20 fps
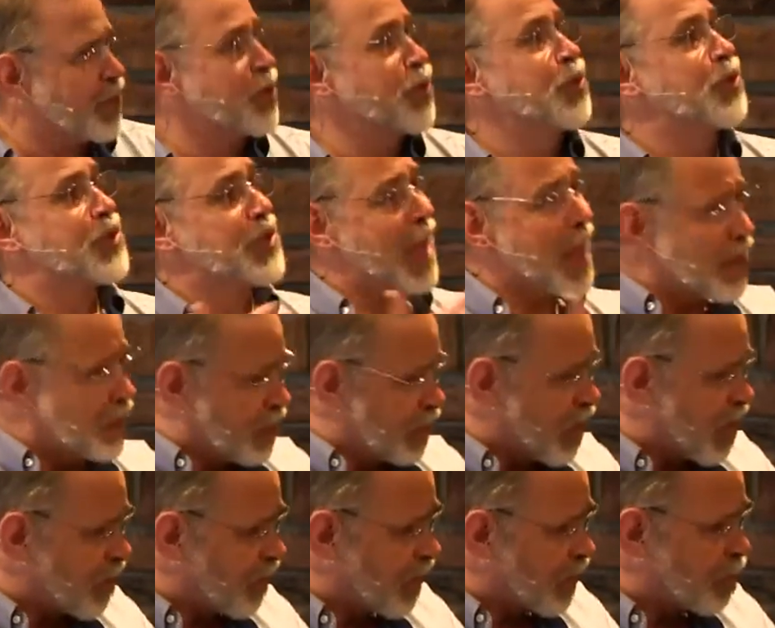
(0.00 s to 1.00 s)
to
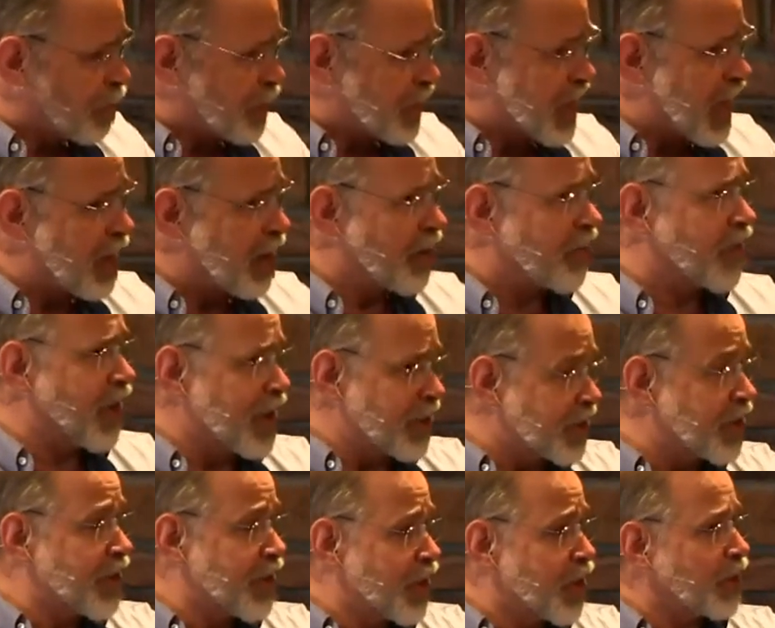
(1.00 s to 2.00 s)
offer a
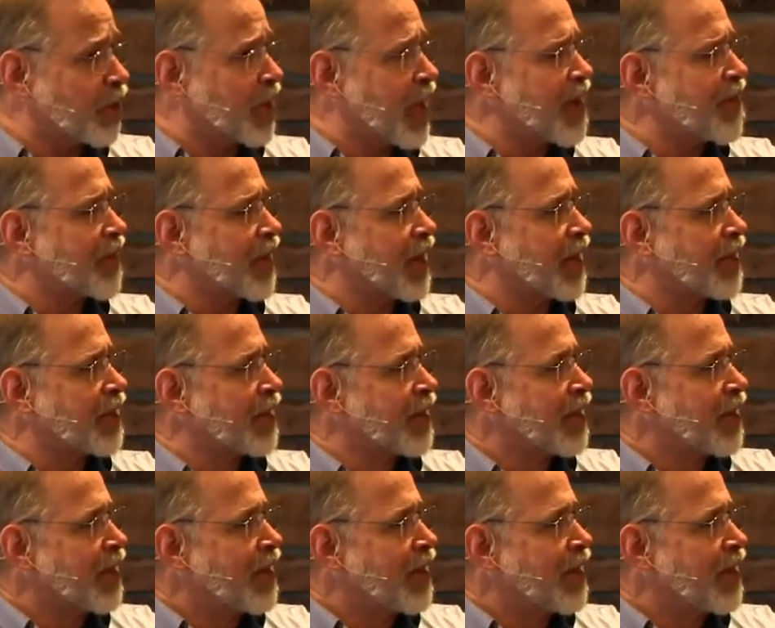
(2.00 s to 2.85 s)
sacrifice under the old covenant,